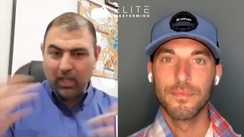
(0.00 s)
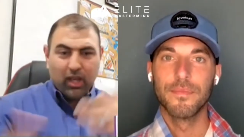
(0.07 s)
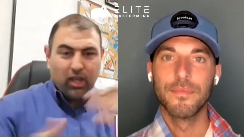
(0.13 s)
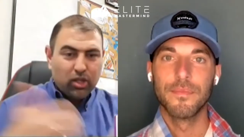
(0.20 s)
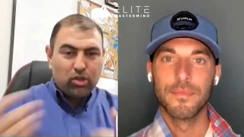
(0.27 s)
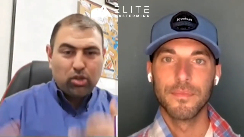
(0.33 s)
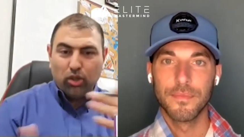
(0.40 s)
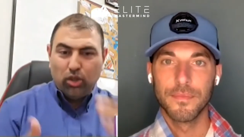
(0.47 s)

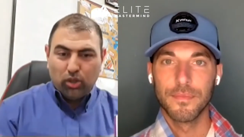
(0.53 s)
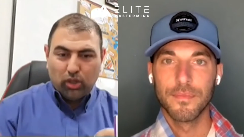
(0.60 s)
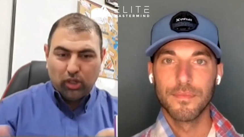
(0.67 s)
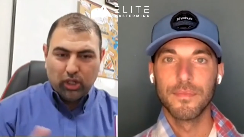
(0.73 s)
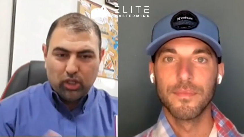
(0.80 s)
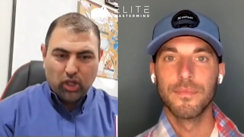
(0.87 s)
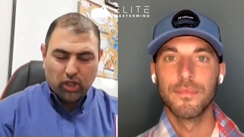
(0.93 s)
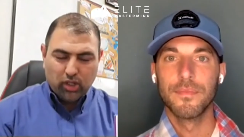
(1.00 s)
Speaker 1: so you could
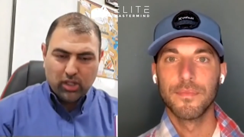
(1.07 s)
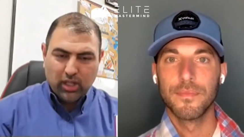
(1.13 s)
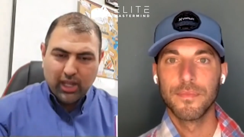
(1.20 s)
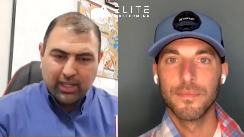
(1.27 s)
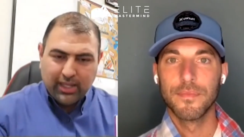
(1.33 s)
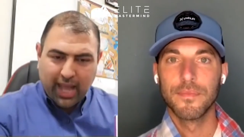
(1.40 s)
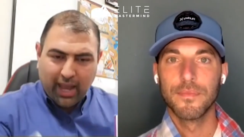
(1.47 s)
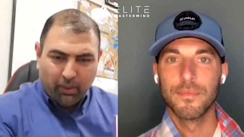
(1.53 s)
adjust.
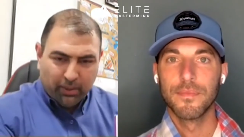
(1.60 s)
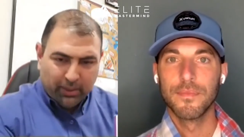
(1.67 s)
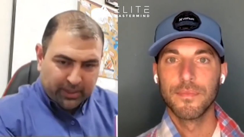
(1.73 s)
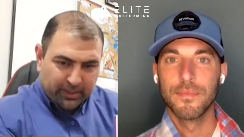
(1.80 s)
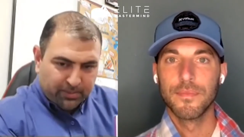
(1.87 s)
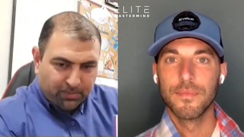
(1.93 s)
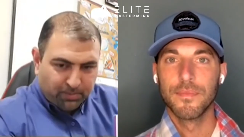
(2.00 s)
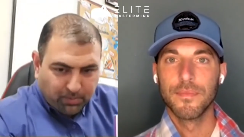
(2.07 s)
Now,
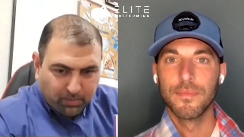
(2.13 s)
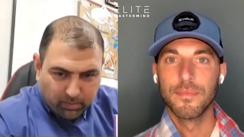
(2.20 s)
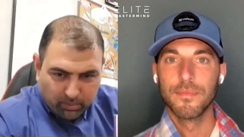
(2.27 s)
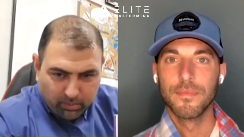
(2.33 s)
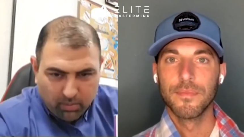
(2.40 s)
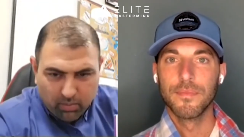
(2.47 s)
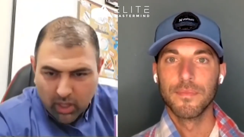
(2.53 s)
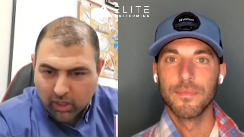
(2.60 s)

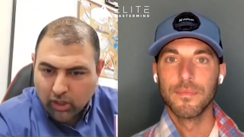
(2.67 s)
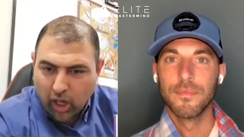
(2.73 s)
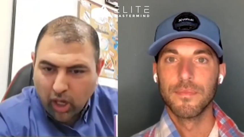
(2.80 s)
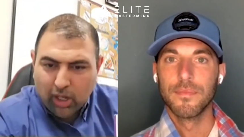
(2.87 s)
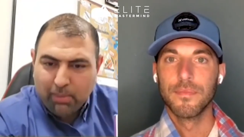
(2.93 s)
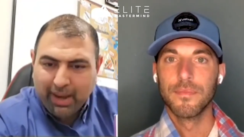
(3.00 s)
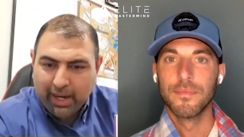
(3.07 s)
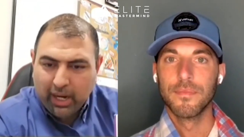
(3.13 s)
talk
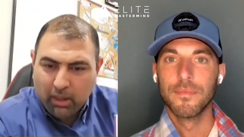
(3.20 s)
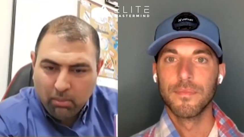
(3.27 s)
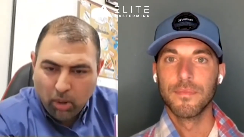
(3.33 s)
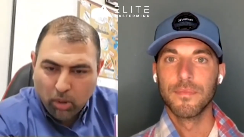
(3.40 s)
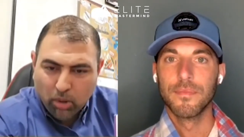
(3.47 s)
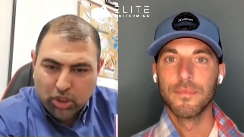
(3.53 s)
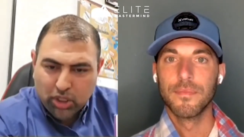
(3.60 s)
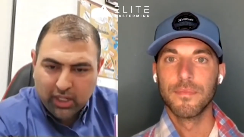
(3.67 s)
about
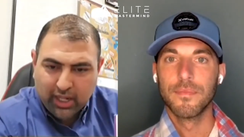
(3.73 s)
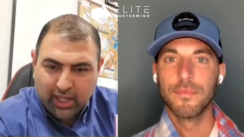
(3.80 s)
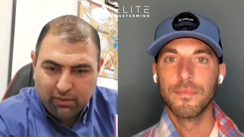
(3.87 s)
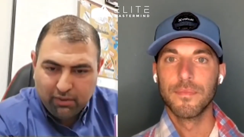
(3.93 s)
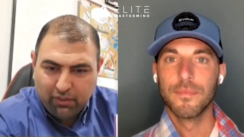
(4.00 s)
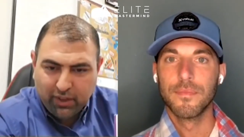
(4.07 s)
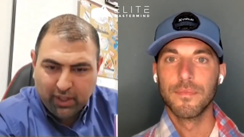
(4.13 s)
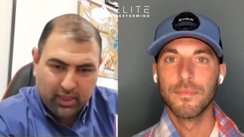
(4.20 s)
emotion and
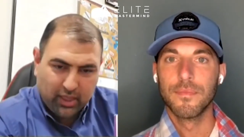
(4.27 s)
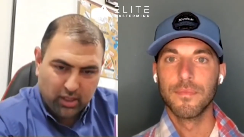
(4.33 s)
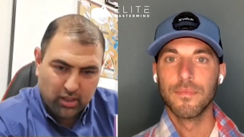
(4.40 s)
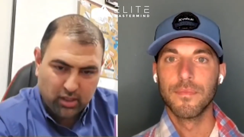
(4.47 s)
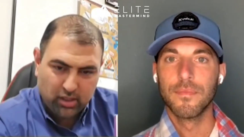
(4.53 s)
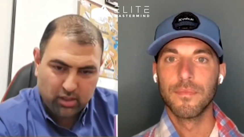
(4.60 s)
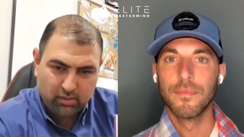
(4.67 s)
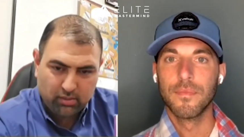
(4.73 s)
fitness.
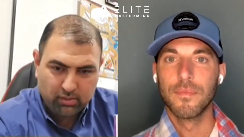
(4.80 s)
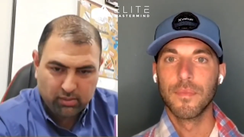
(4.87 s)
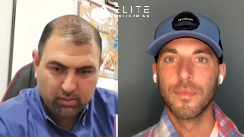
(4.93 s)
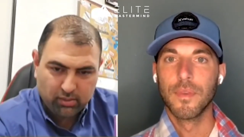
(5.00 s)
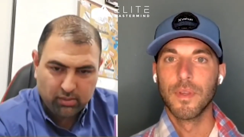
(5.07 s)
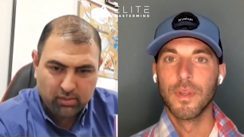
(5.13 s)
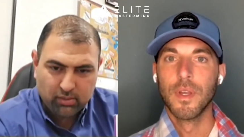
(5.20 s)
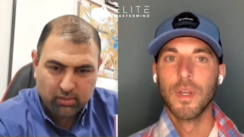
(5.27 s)

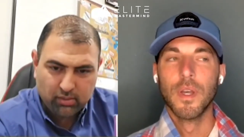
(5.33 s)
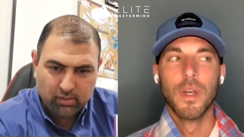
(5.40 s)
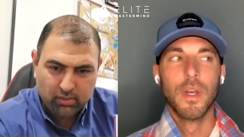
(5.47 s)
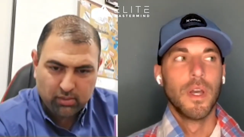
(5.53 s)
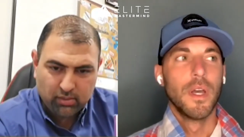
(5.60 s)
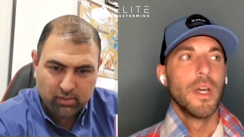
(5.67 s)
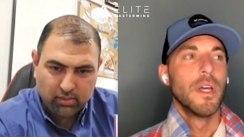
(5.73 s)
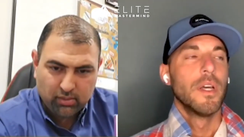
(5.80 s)

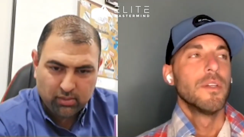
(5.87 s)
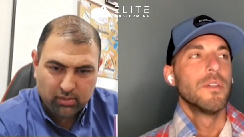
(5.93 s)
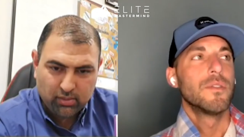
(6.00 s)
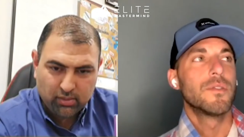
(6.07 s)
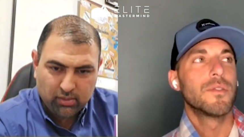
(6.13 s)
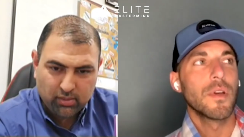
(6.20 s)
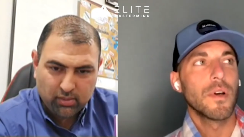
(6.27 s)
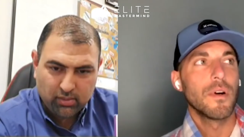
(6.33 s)

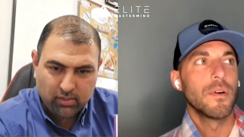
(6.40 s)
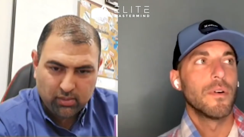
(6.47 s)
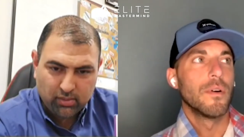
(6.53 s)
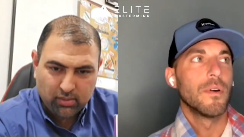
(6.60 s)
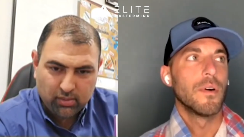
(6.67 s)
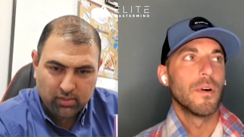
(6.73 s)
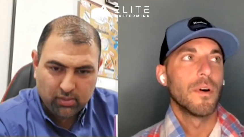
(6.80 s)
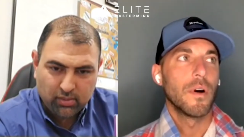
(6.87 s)
Speaker 2: So
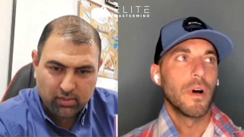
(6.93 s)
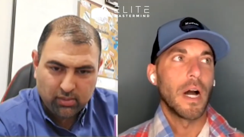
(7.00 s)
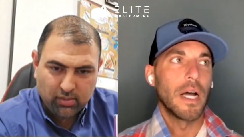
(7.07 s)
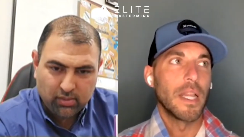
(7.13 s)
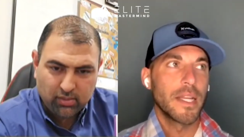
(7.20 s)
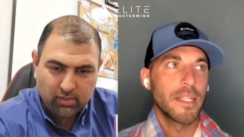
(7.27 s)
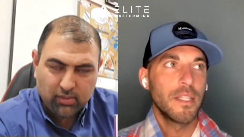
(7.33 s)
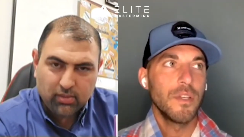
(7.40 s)
I
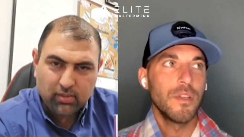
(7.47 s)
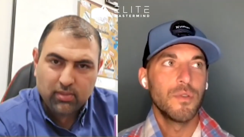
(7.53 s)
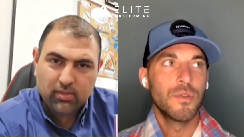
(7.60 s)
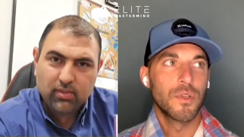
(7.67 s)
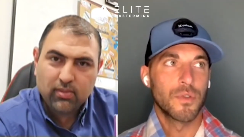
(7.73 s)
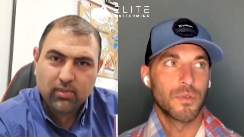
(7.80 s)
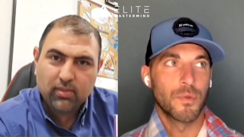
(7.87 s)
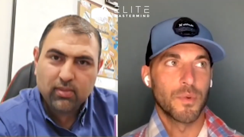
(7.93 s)
like to use
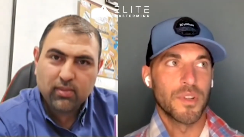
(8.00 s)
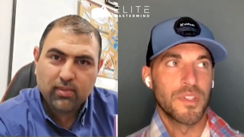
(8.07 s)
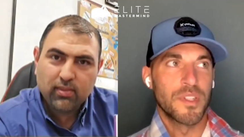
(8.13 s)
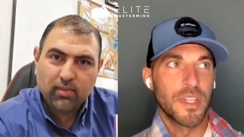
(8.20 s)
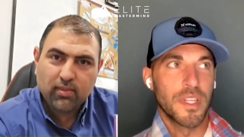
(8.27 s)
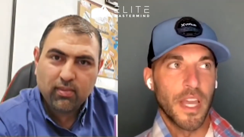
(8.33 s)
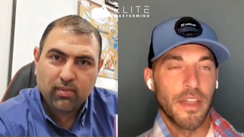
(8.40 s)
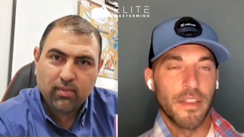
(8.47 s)
those words
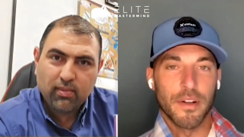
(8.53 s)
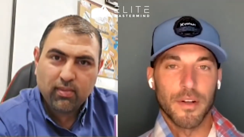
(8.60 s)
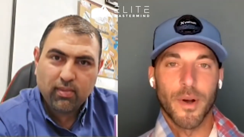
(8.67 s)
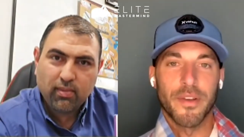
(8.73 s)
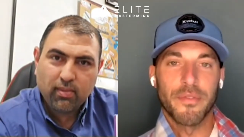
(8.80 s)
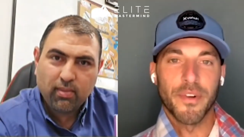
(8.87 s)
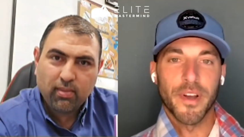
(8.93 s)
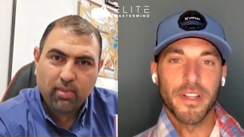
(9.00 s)
together, quite
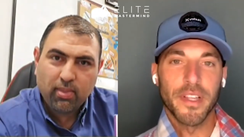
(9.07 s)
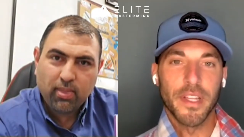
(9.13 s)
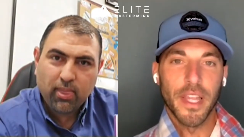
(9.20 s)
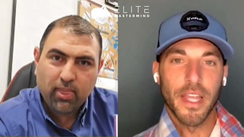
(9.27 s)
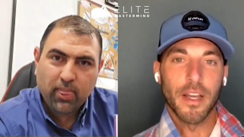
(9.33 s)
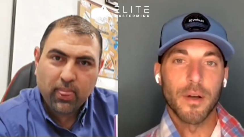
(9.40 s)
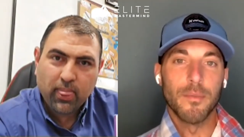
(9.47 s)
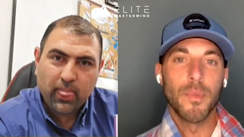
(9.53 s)
frankly, like
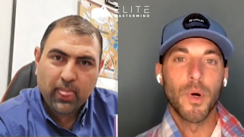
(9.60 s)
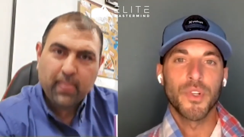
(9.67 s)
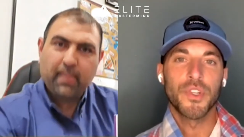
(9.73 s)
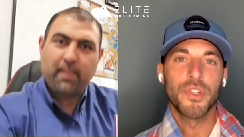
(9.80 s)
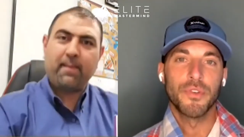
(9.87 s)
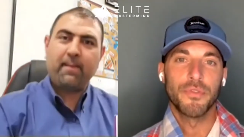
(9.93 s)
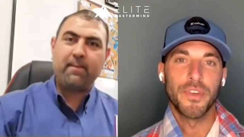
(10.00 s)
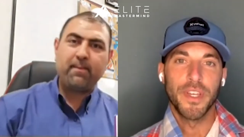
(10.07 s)
emotional
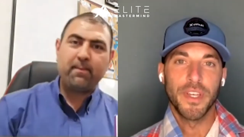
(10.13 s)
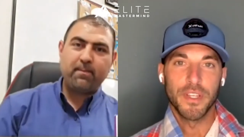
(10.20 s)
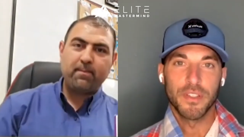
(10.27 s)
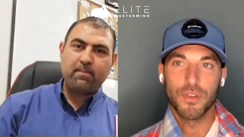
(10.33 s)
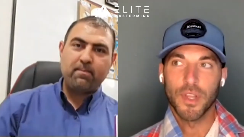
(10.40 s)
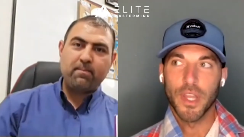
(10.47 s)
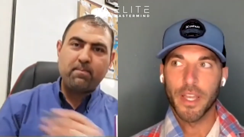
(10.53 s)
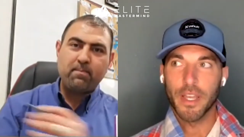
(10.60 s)
fitness, or
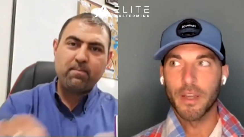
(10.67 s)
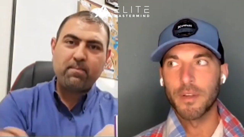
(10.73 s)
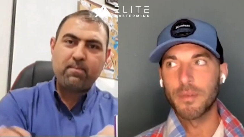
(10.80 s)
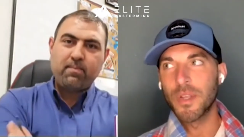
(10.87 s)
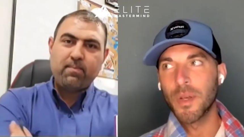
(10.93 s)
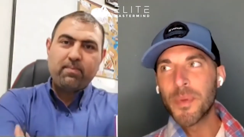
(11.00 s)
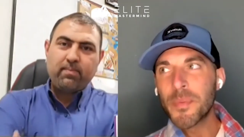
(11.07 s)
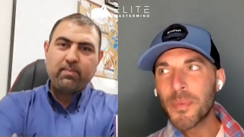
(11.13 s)
like some people